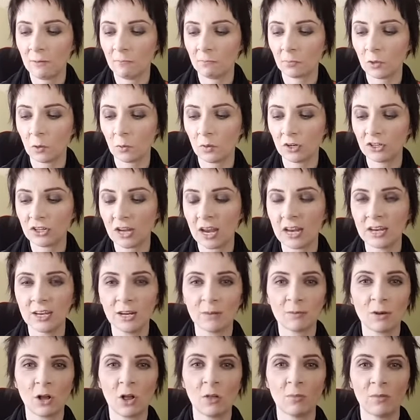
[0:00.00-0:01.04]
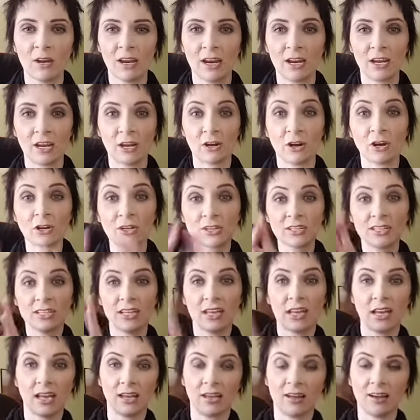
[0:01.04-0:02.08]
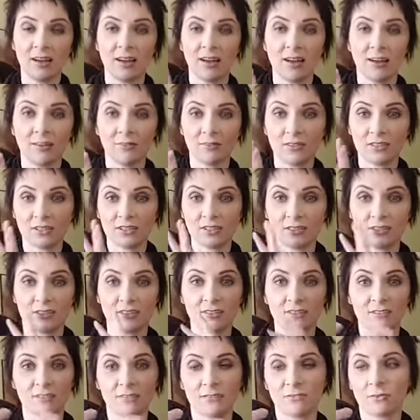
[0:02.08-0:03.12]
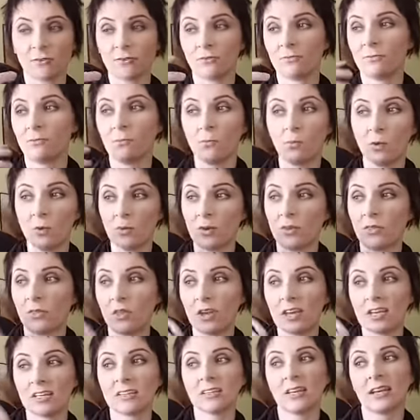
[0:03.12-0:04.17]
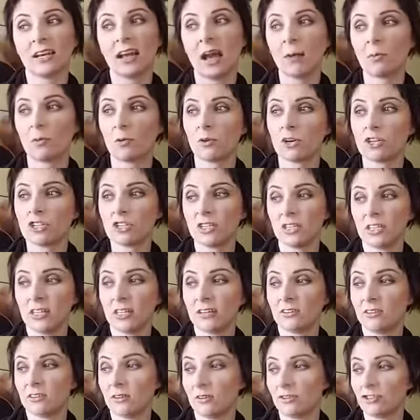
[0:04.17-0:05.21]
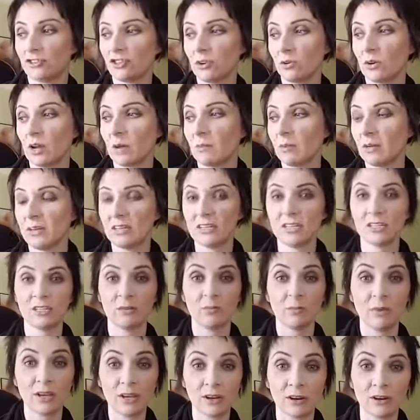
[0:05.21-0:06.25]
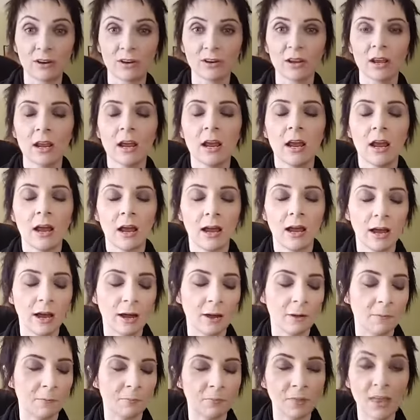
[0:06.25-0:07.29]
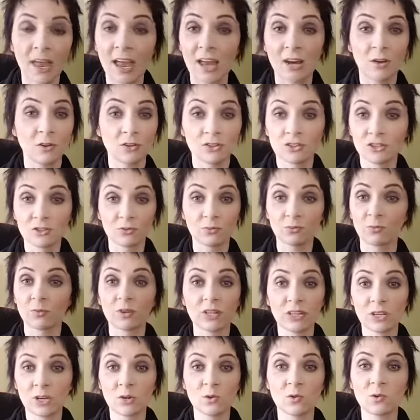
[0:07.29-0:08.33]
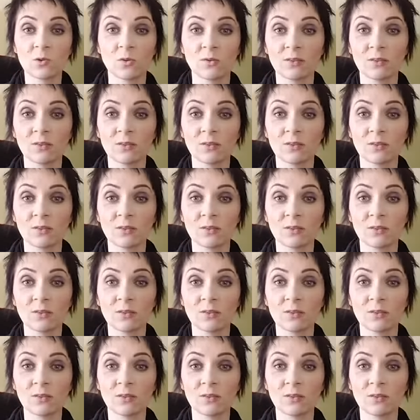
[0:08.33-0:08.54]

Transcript: which ended up culminating in her seeing this sort of what we think is an apparition that showed up and disappeared. And it was just really cool.